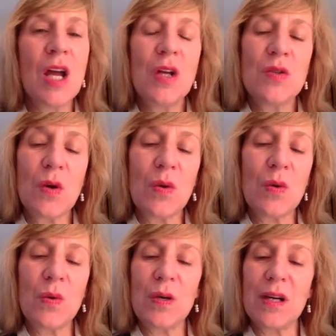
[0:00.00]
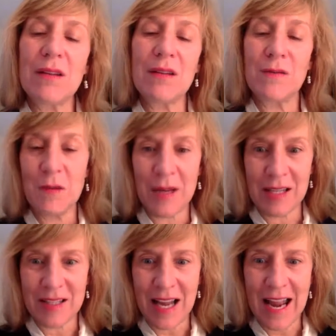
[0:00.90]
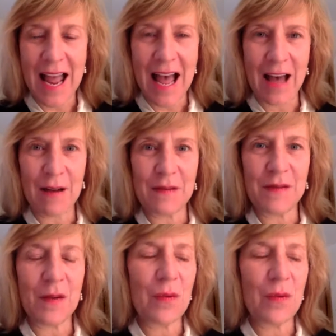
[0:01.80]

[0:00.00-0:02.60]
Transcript: So in the few minutes I have,